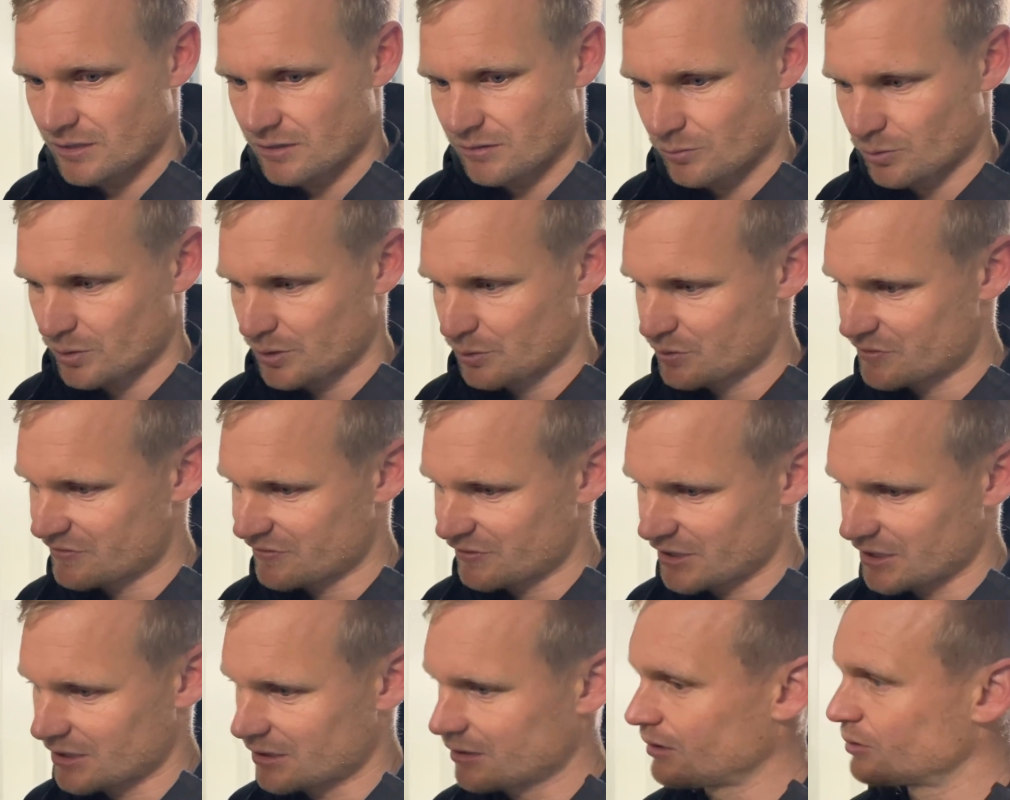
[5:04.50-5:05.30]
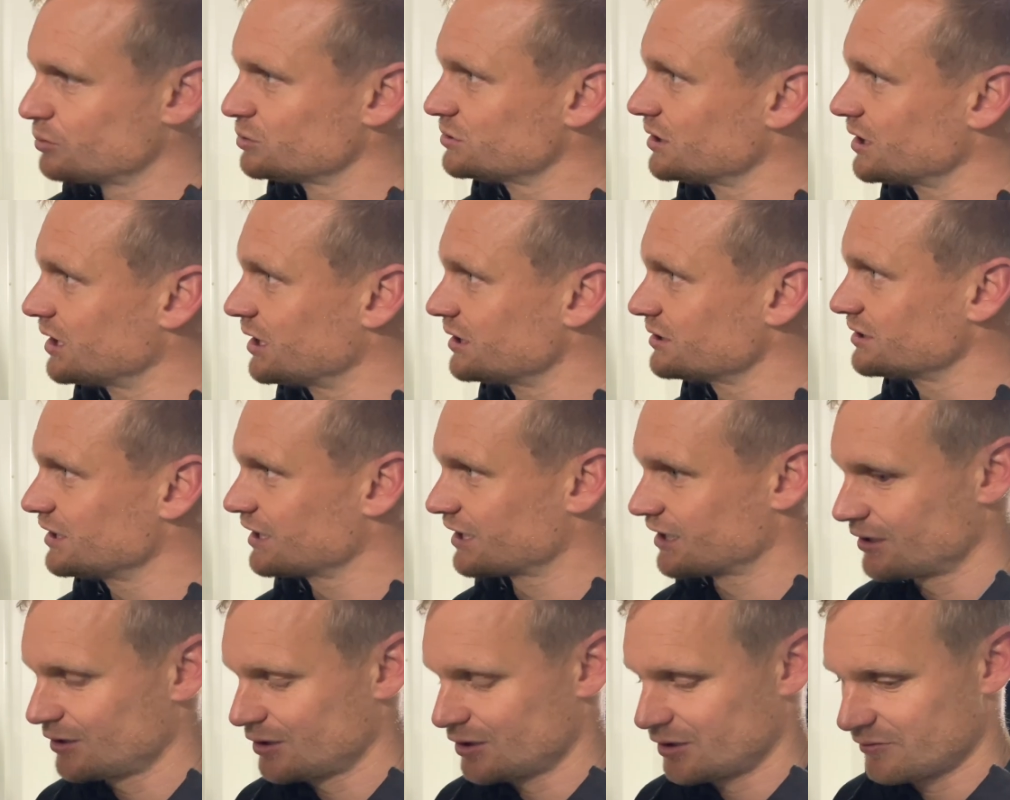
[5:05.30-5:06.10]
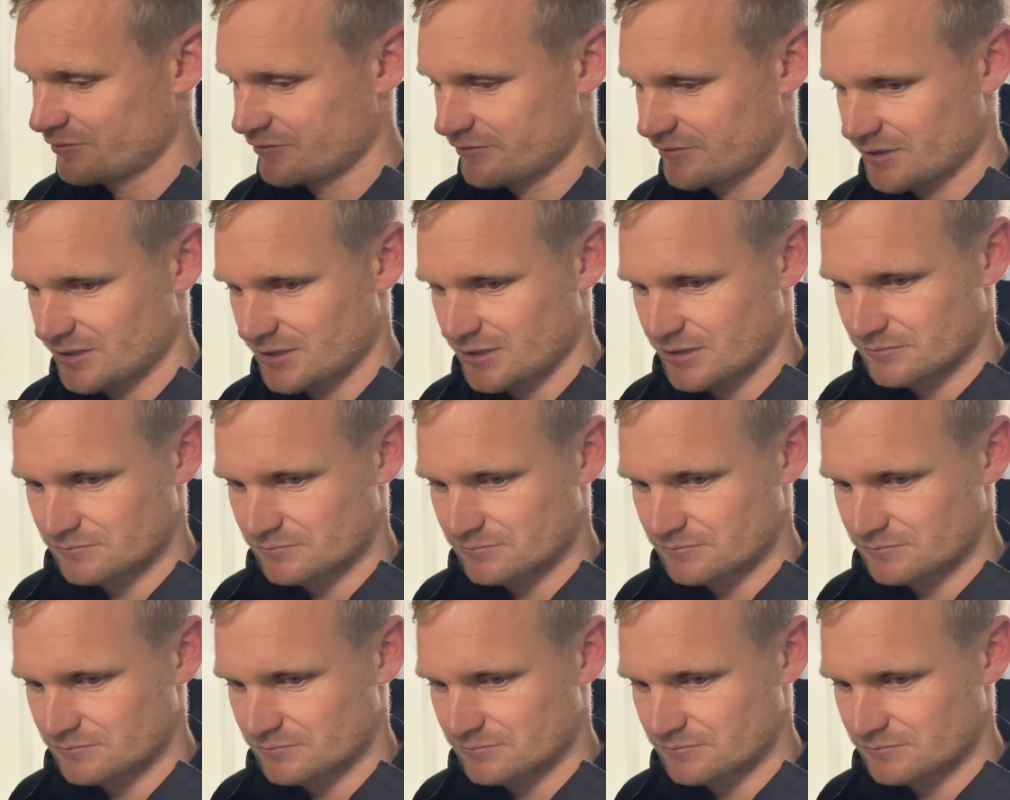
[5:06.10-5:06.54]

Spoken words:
thought it was very close to that second half.